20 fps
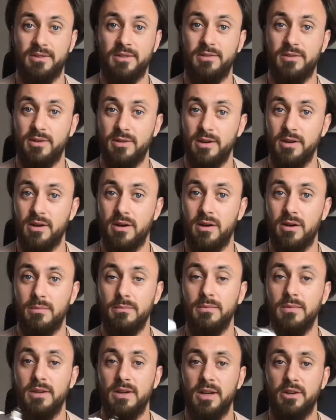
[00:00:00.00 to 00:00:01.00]
to the
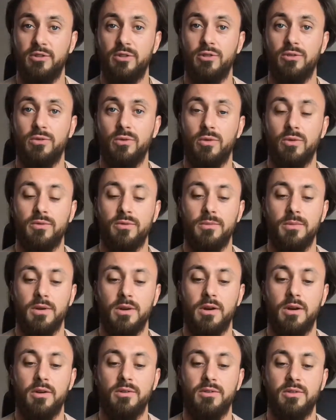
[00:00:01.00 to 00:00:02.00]
arm, as you saw from the
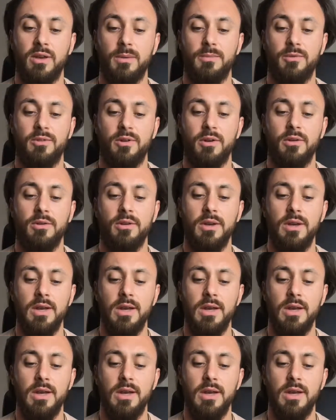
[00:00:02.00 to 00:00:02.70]
last episode,